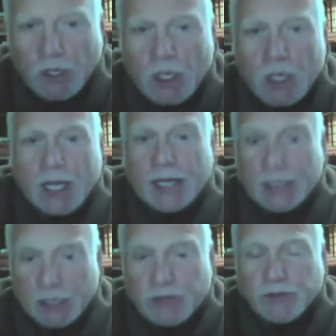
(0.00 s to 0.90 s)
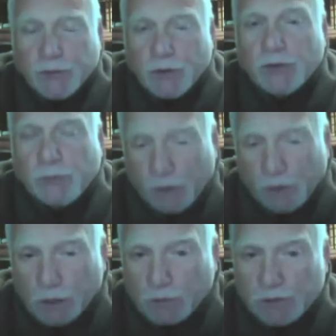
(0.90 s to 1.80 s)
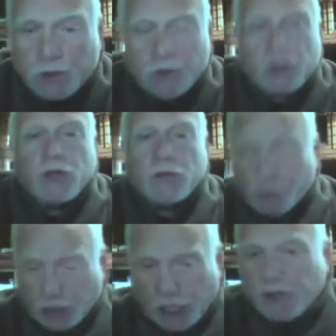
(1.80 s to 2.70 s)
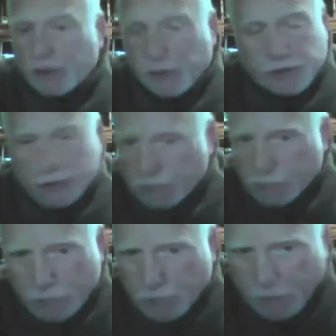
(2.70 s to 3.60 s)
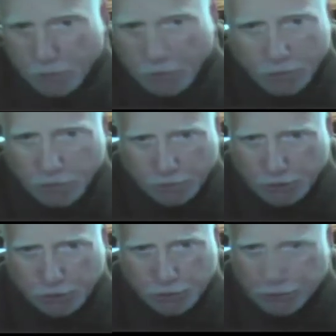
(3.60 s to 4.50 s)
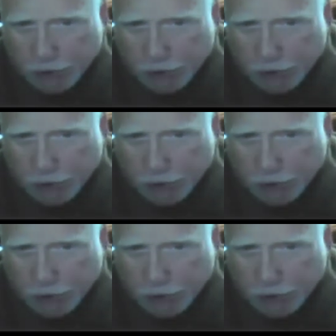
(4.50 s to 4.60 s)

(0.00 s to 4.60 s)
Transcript: And each of those films changes the original